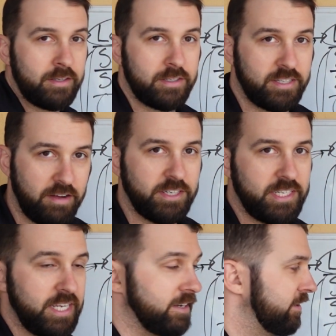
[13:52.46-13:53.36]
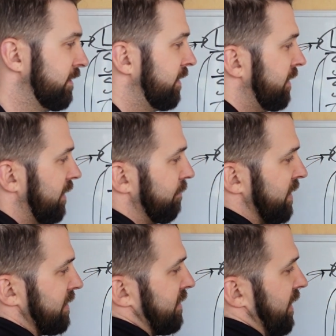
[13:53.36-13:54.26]
17. That
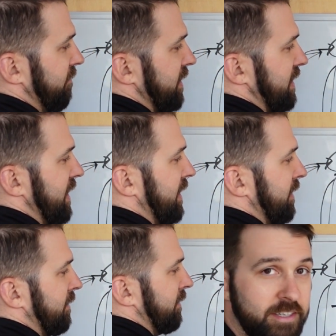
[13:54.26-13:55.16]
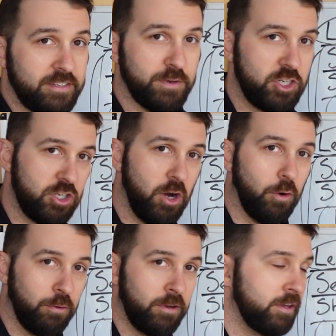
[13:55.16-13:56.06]
means 17 is my
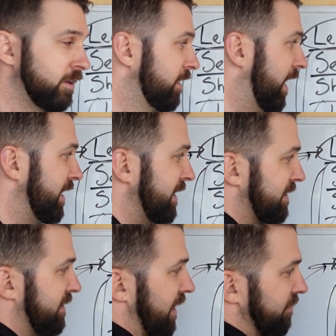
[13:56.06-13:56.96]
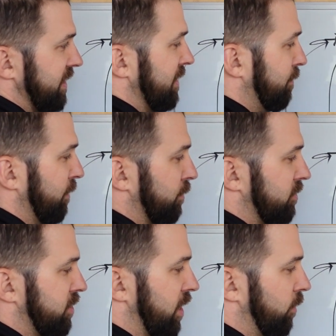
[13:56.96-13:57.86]
show. I need 17 people
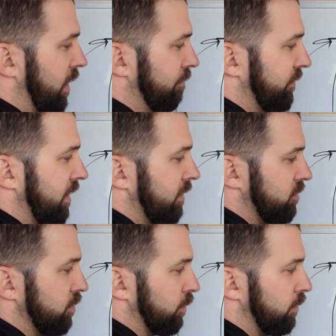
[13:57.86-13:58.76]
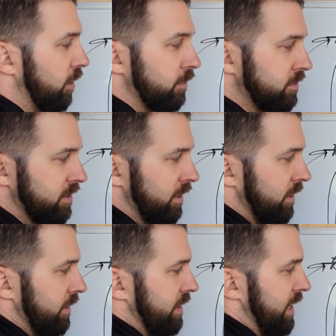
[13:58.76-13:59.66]
to show up to close
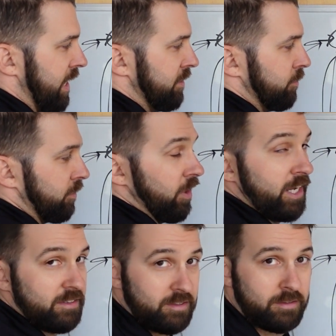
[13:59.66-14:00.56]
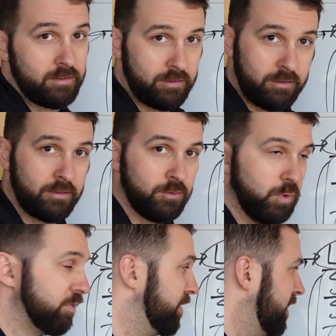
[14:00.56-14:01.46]
10 new clients.
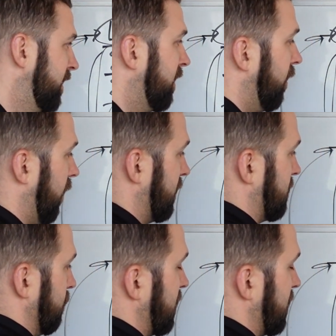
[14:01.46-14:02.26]
With me? Awesome,